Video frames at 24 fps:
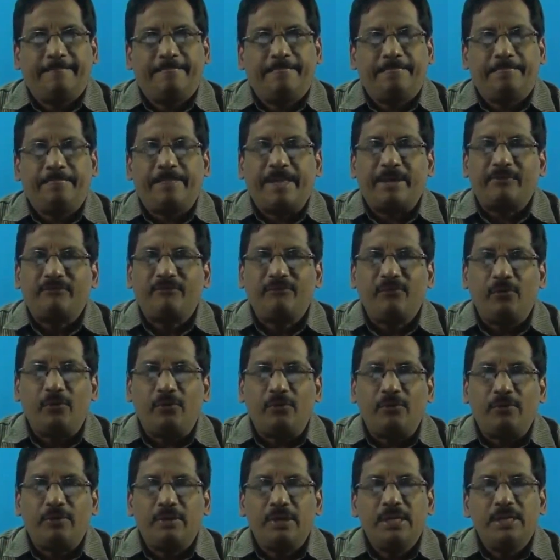
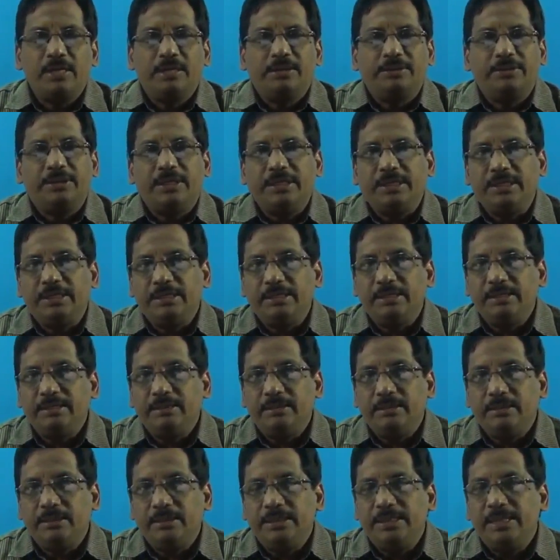Therefore, the
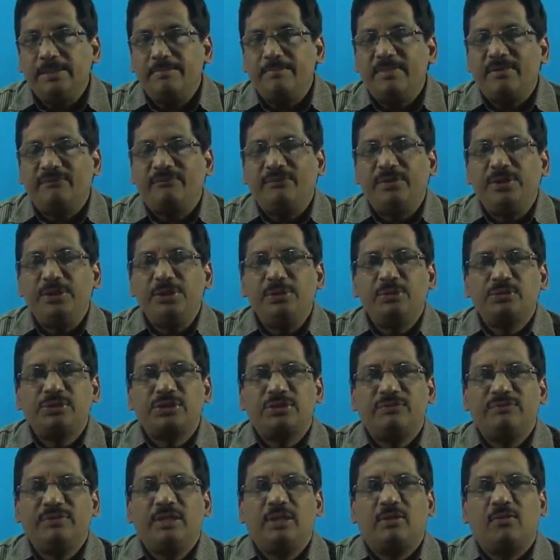EMF induced
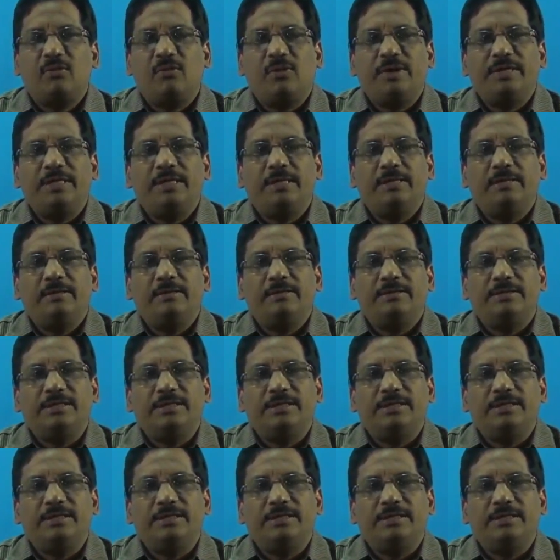with the coil